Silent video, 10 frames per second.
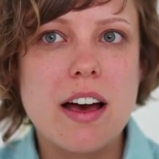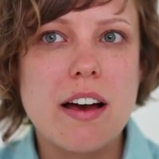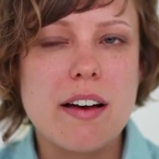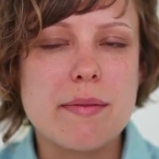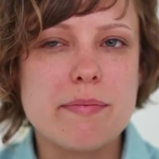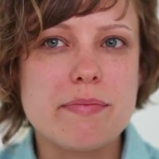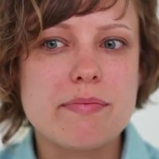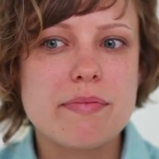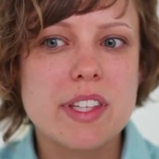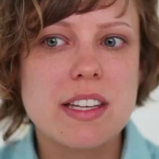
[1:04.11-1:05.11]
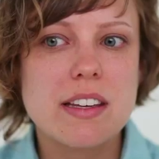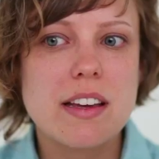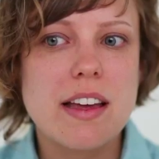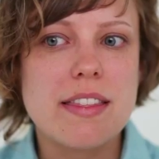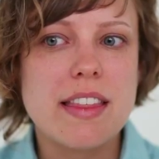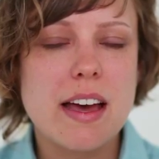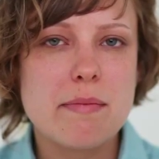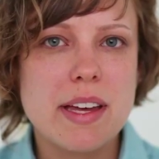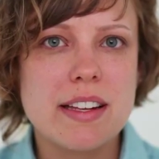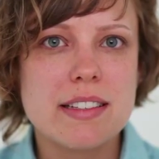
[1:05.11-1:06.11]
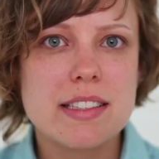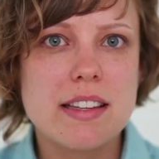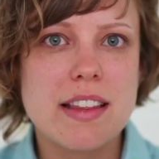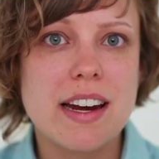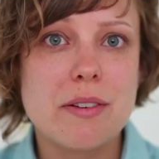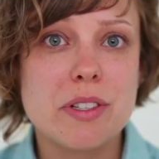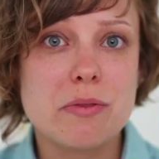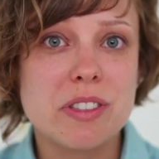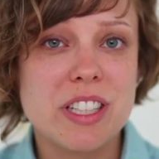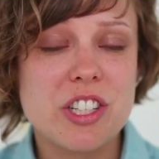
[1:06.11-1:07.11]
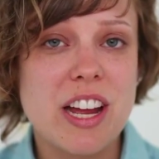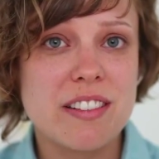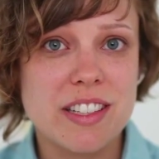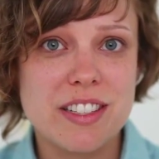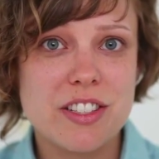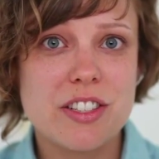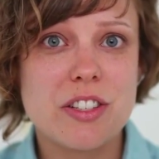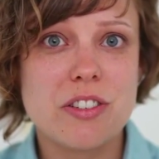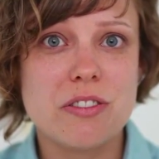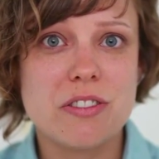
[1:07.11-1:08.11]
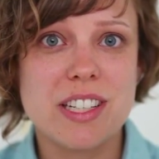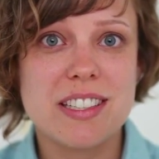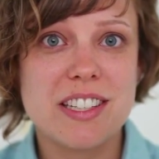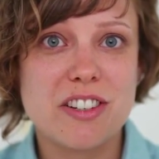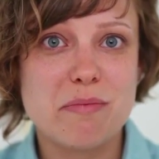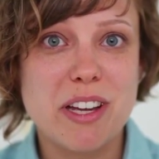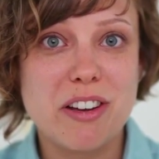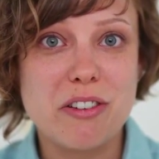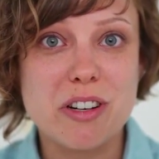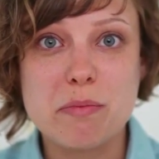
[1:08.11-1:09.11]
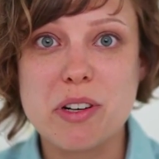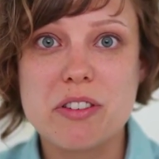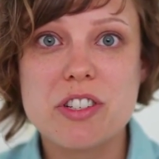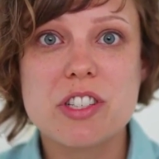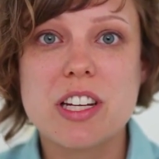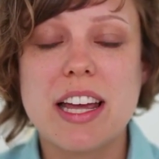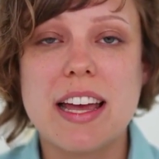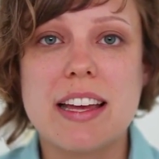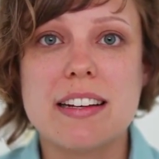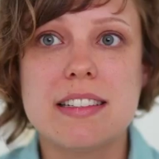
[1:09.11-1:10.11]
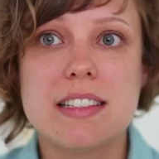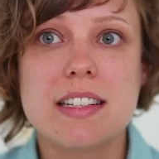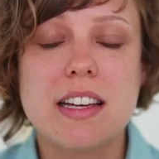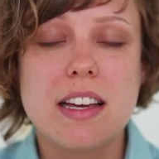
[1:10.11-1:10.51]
And that meant that I was really challenged to consider my own approach and